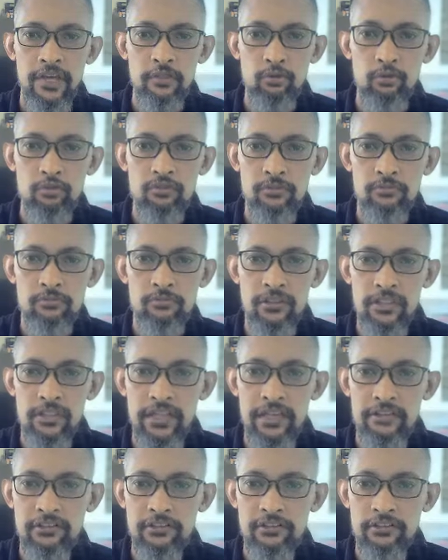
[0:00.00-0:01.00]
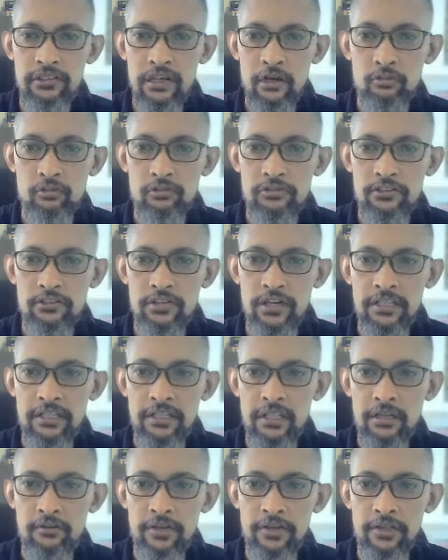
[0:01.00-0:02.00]
do some selections outside
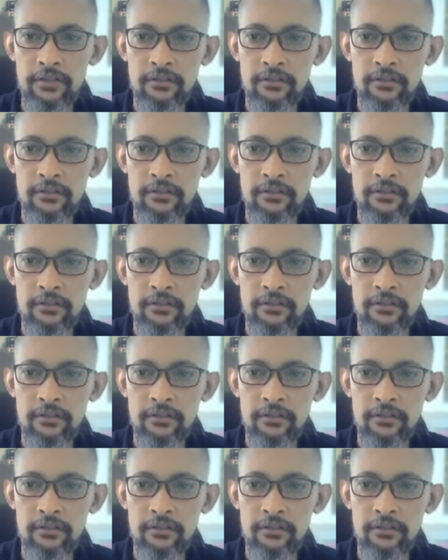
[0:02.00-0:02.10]
there, right?